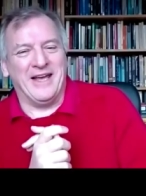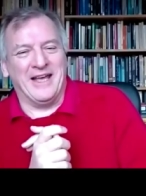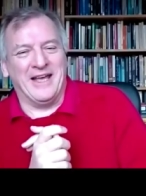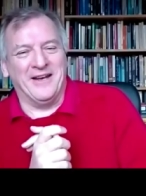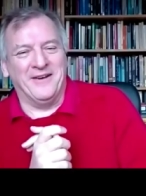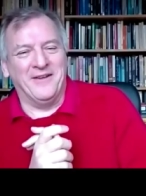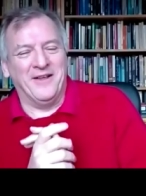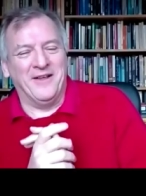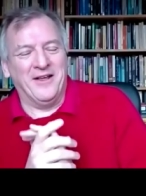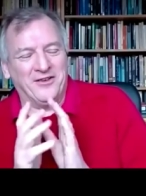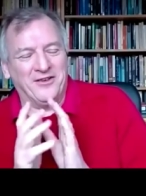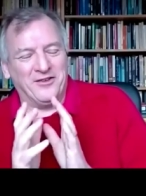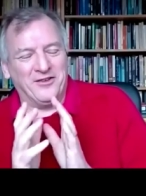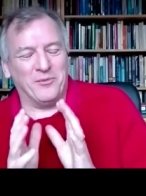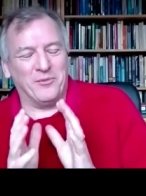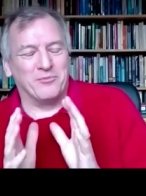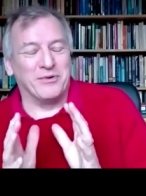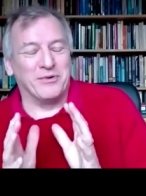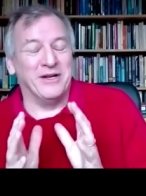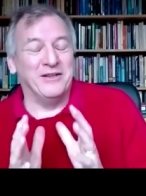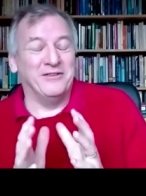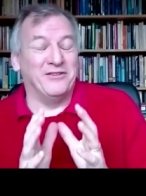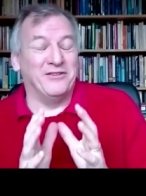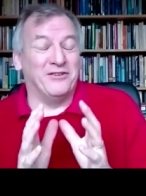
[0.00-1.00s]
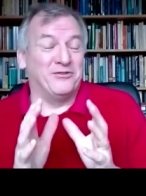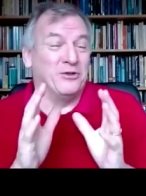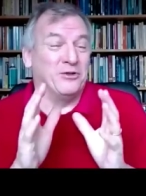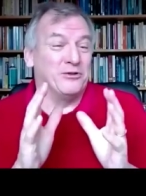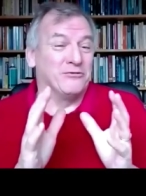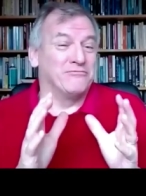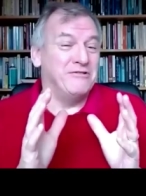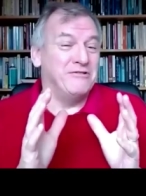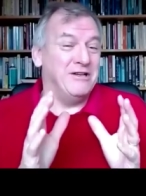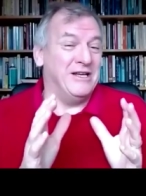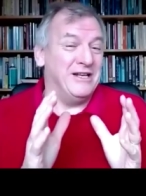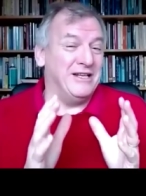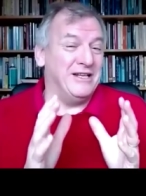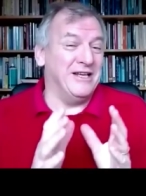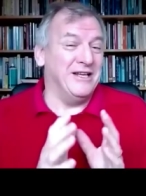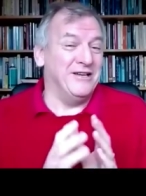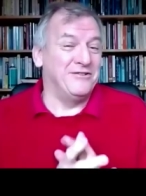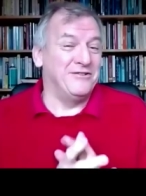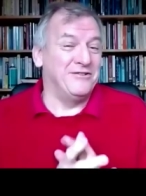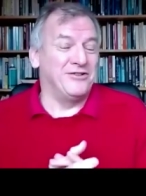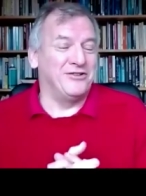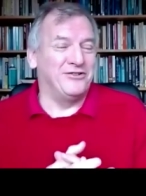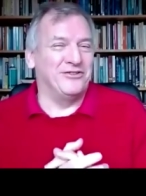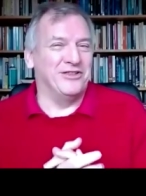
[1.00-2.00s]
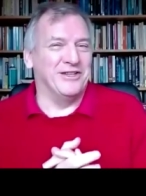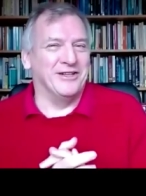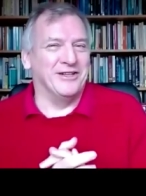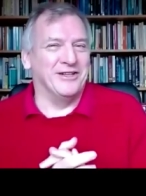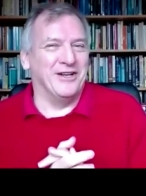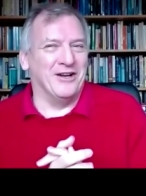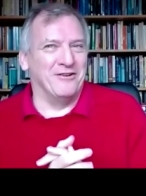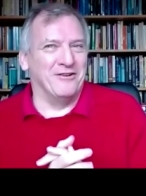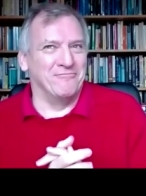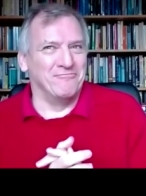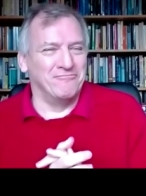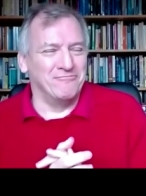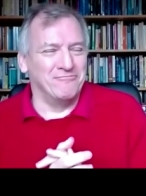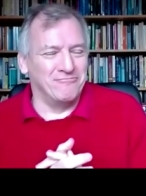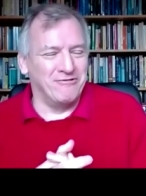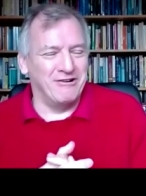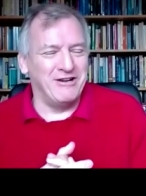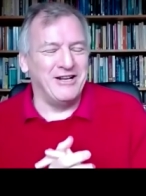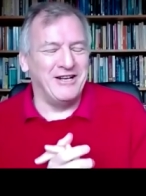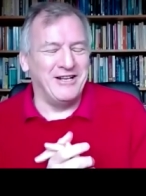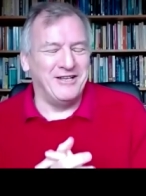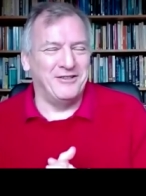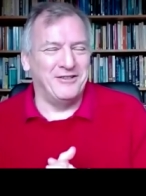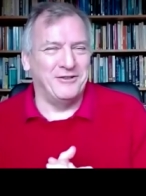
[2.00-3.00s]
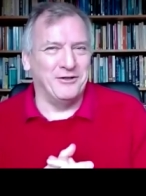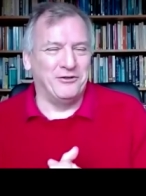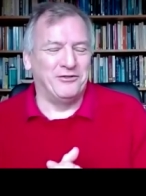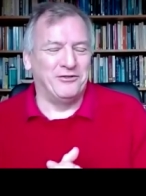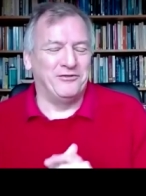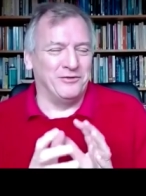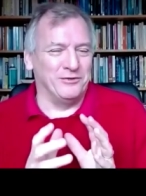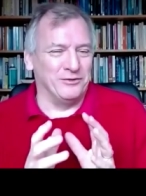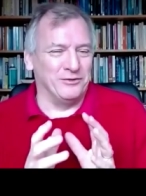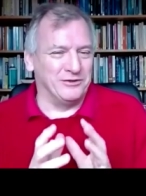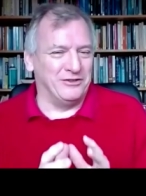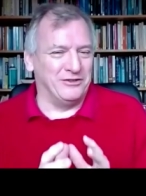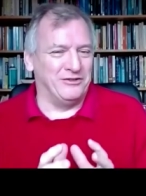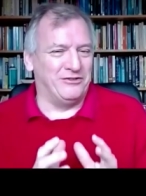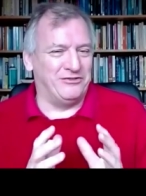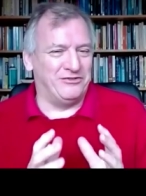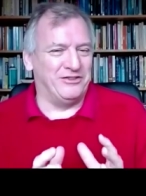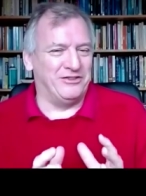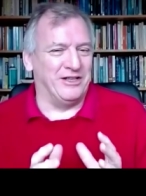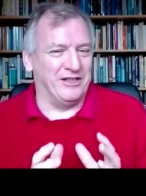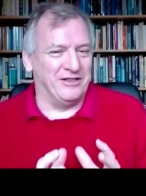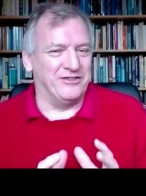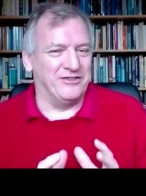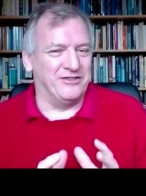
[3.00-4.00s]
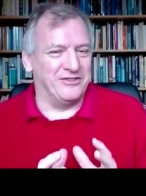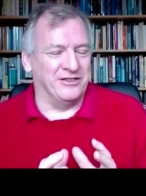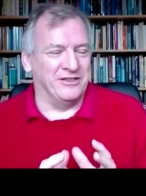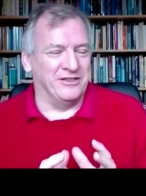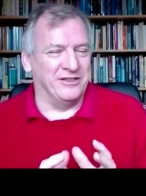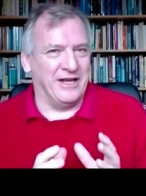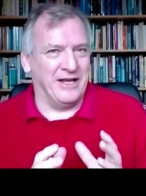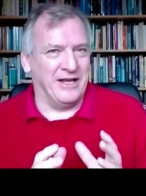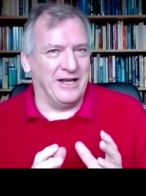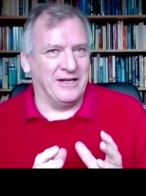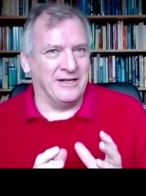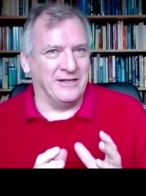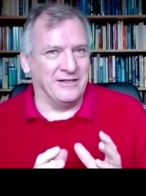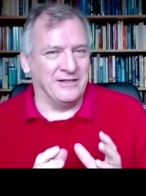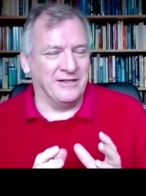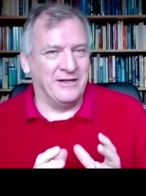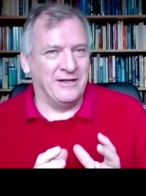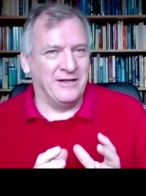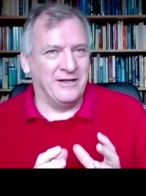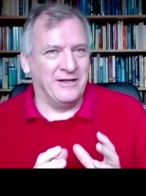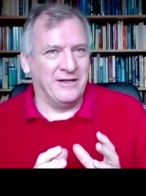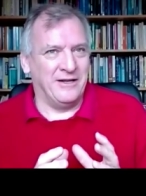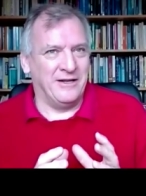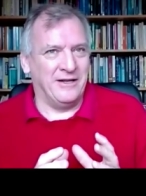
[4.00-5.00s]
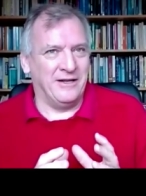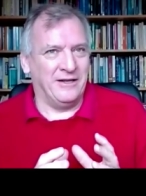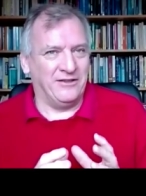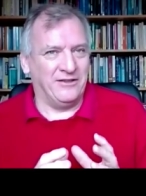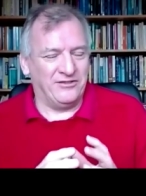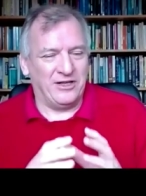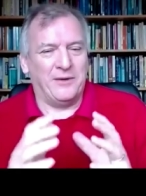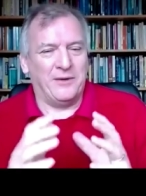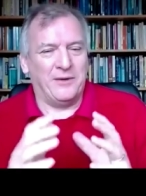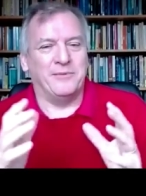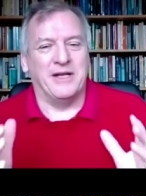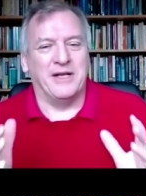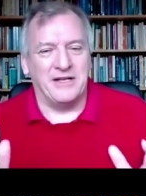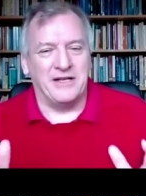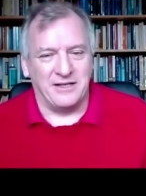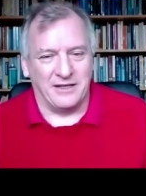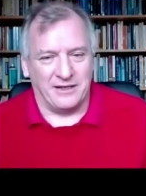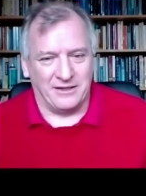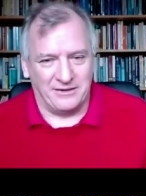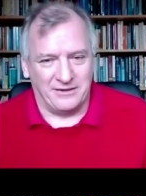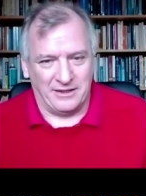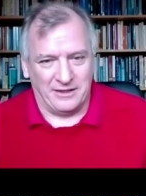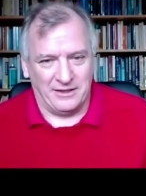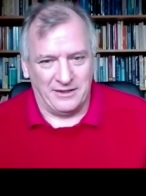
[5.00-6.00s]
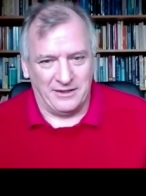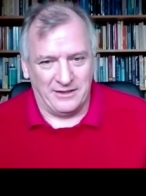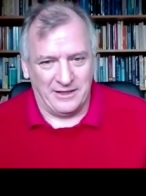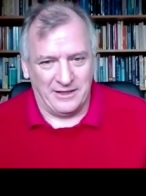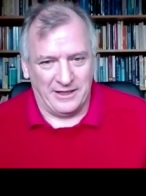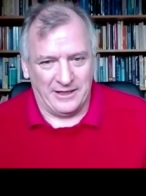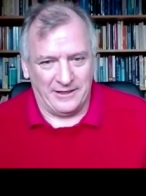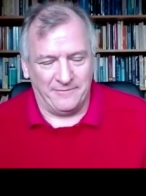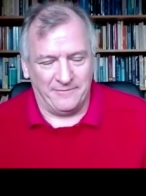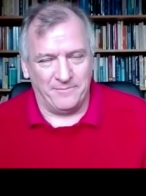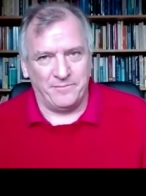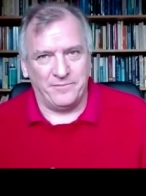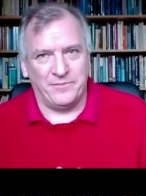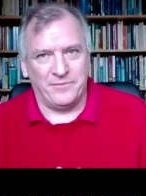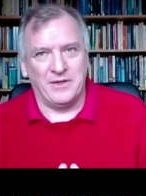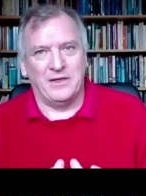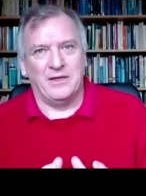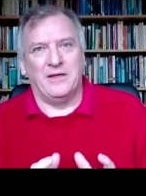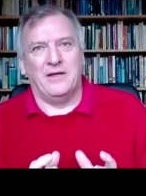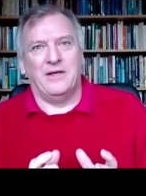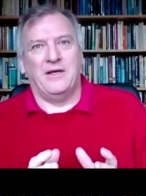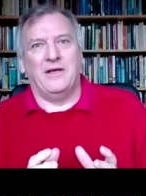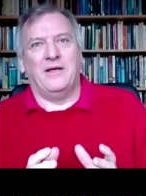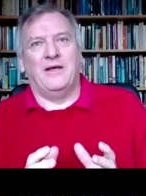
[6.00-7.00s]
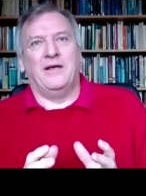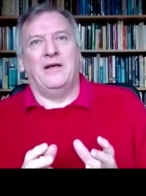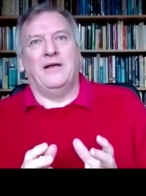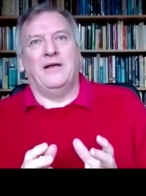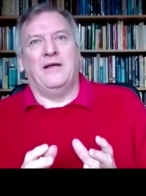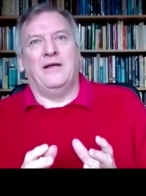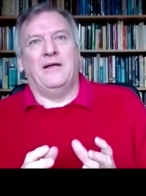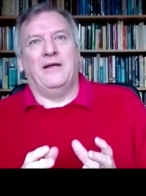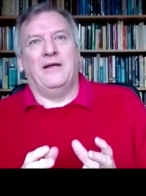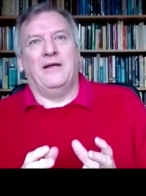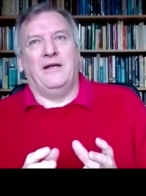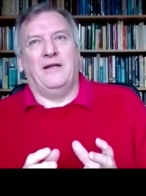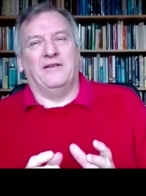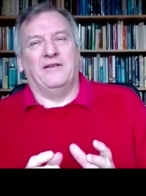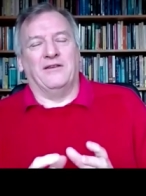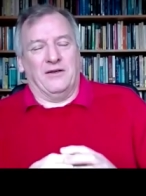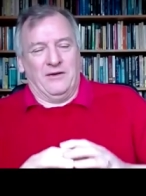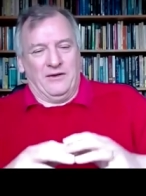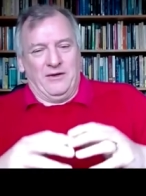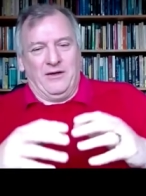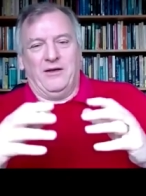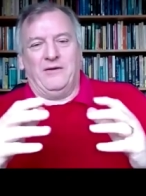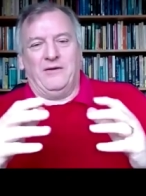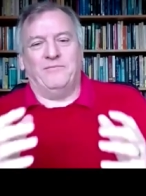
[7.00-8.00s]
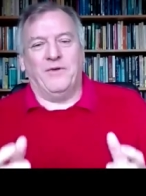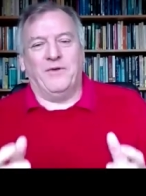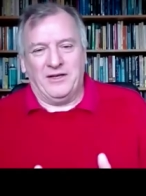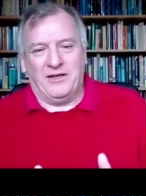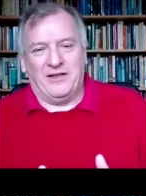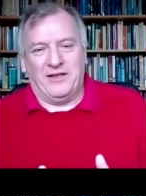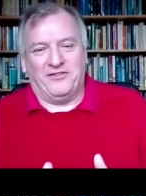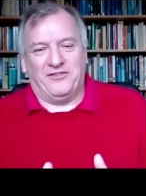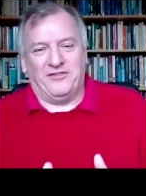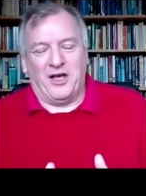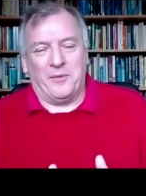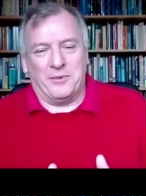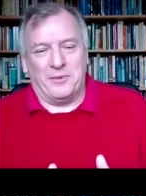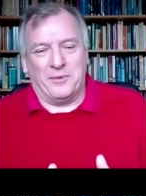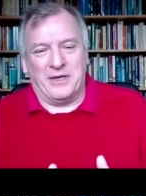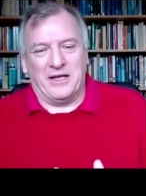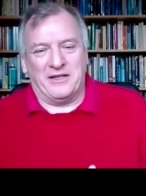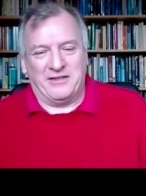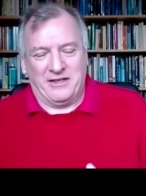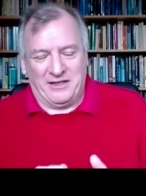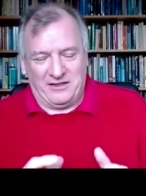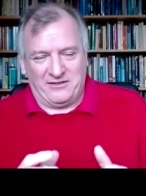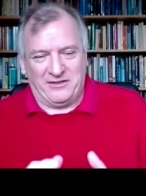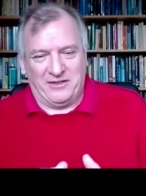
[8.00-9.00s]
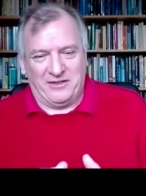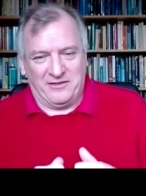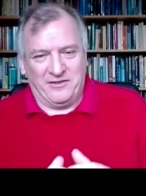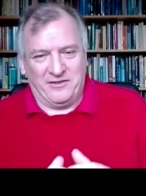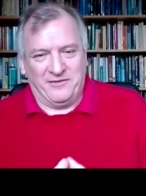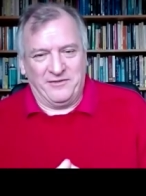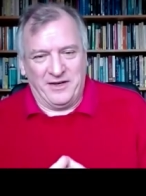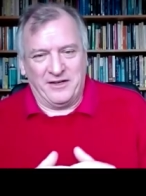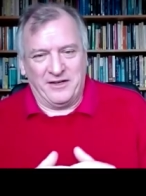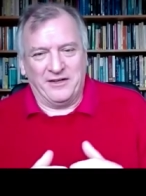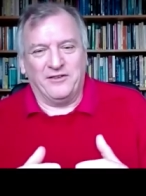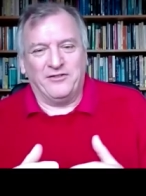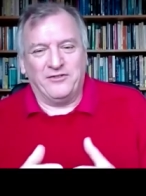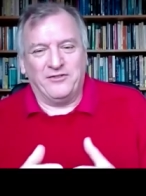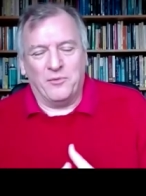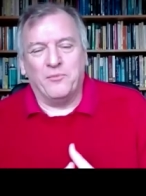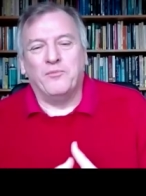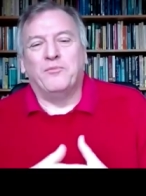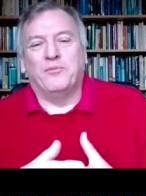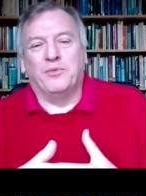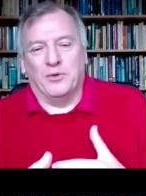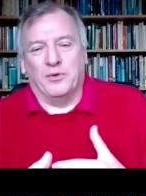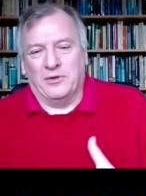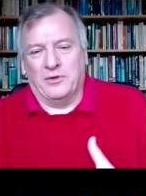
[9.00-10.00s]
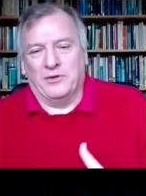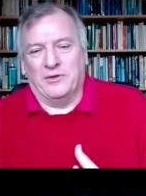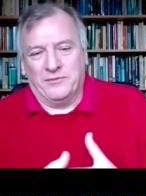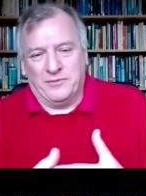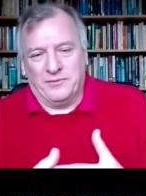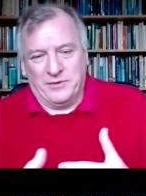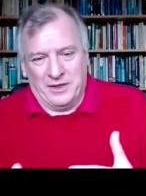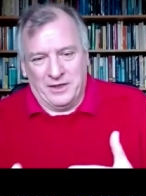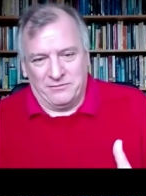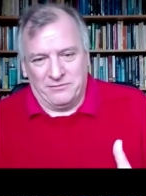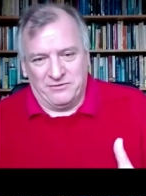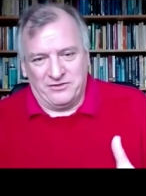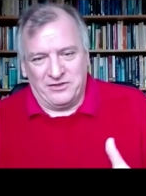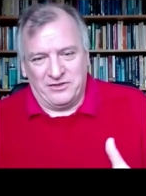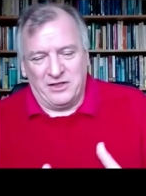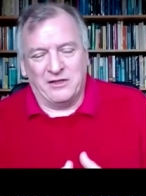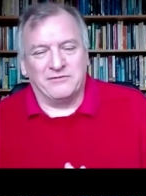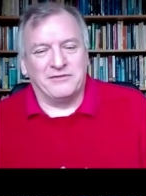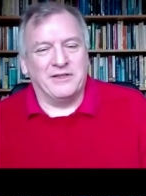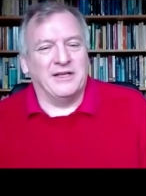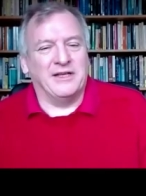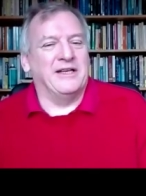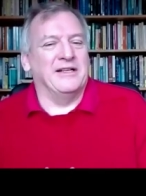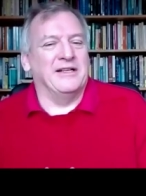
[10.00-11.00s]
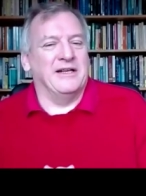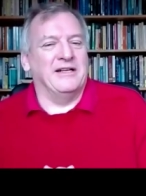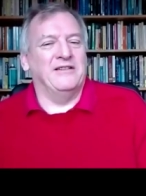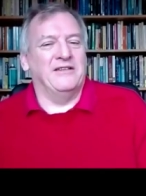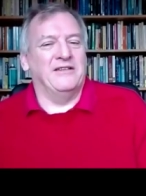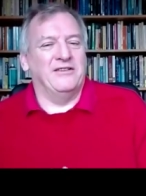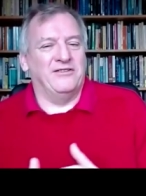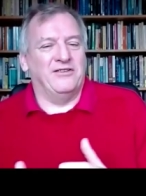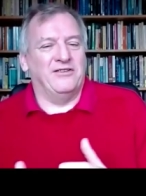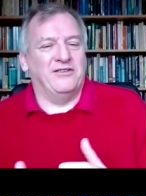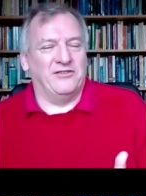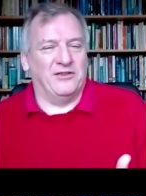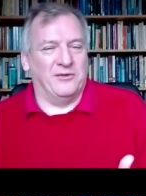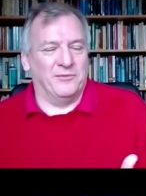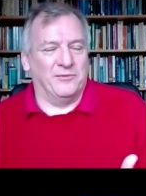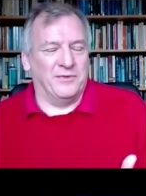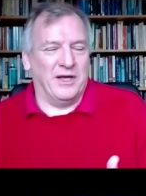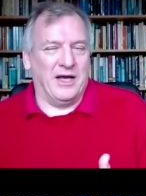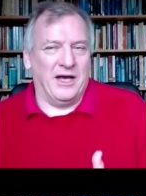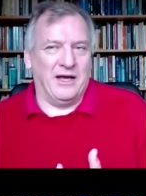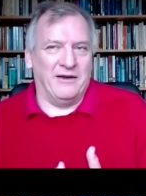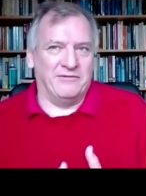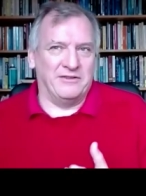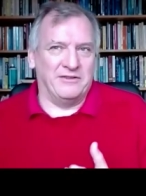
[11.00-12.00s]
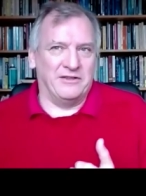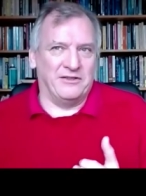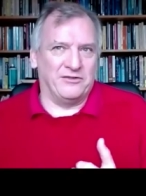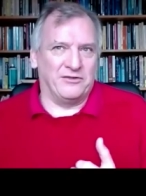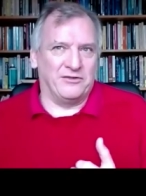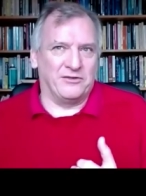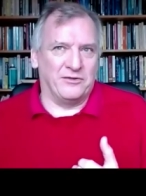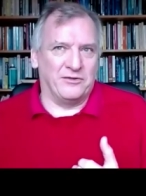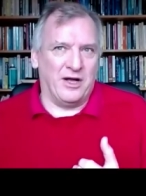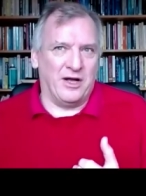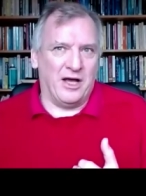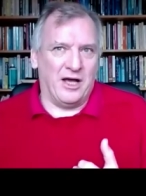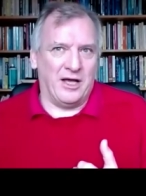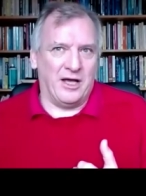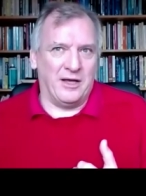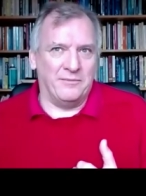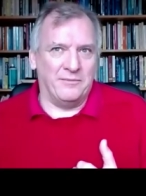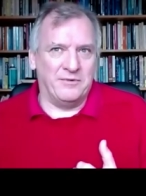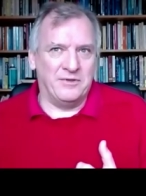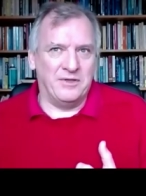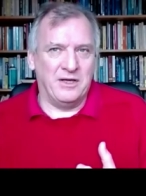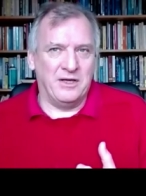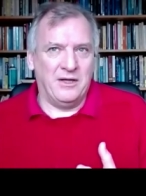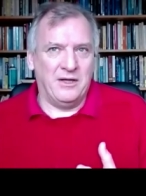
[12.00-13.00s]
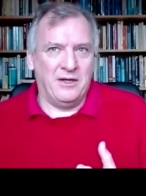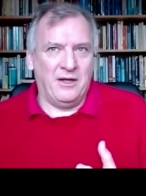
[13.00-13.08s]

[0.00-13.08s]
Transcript: in because it brings us to a really interesting and really useful distinction in cybernetic thinking. That early cybernetics, the, the very simple you know, self-regulating system that I've described,